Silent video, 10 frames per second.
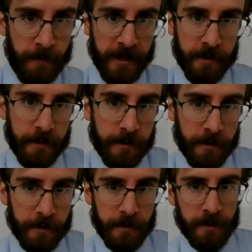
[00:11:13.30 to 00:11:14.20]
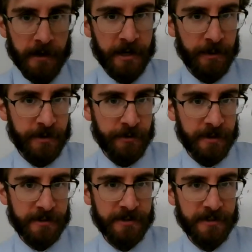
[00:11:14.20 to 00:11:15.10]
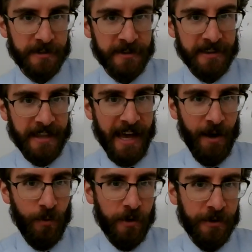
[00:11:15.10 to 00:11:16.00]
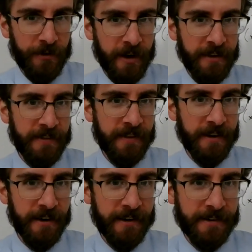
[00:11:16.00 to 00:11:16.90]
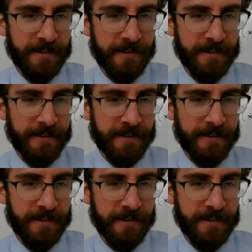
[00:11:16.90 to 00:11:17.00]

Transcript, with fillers: Wait, how do I do this? That one right there.